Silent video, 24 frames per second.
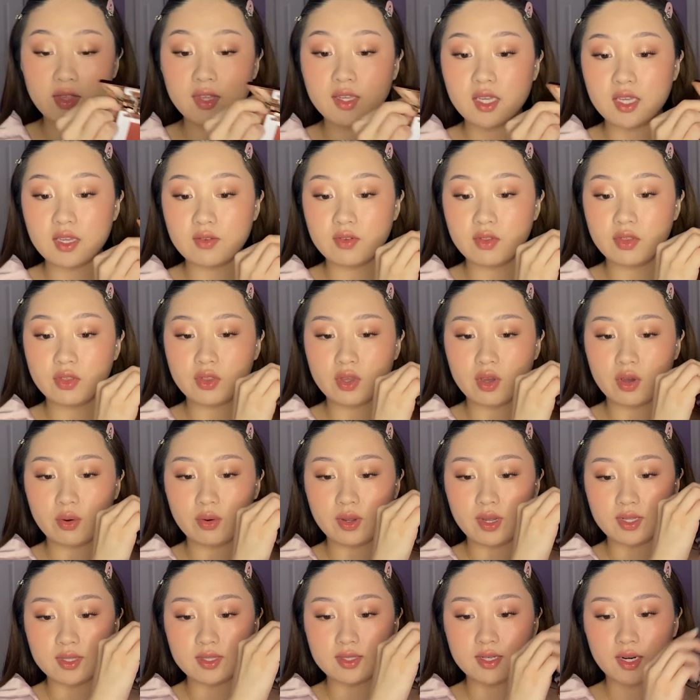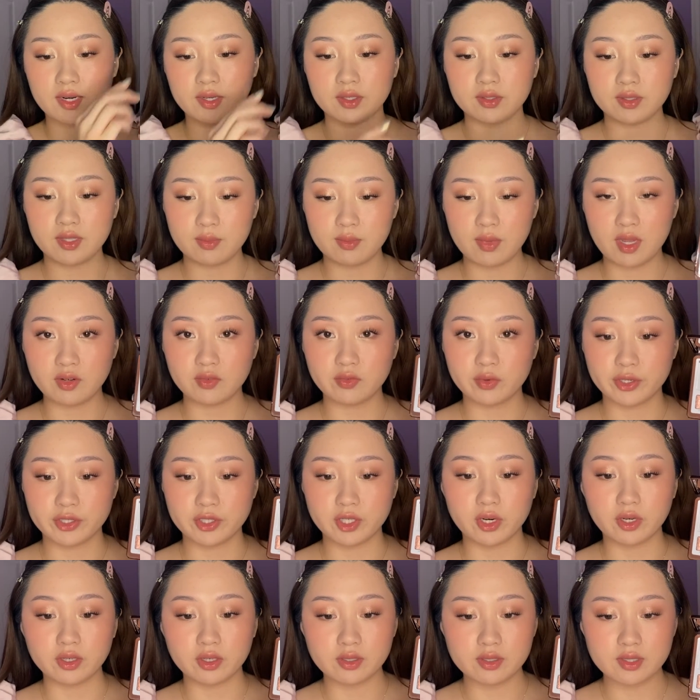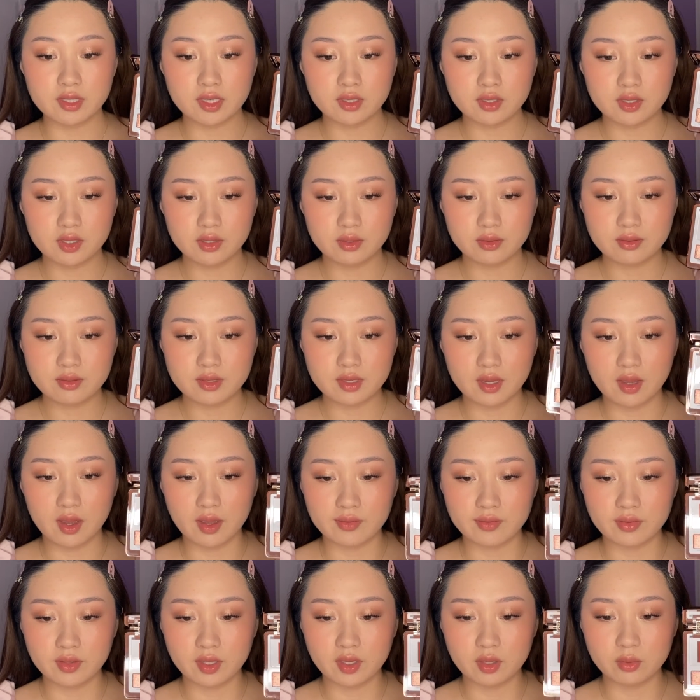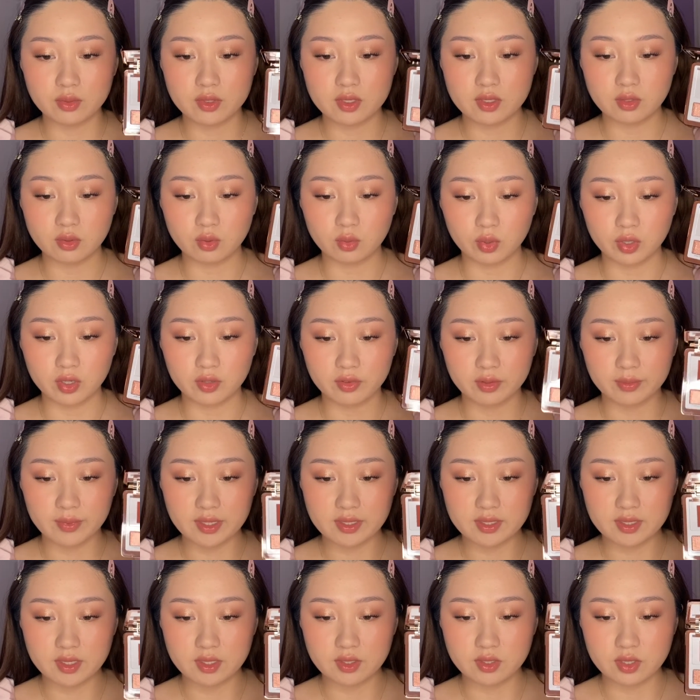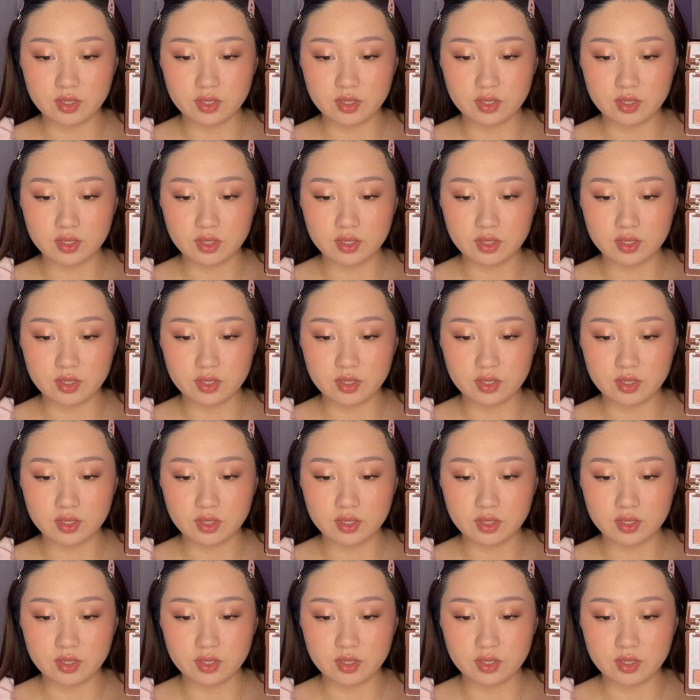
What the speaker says: like even though it's technically made for darker skin tones, I feel like it would still work for my skin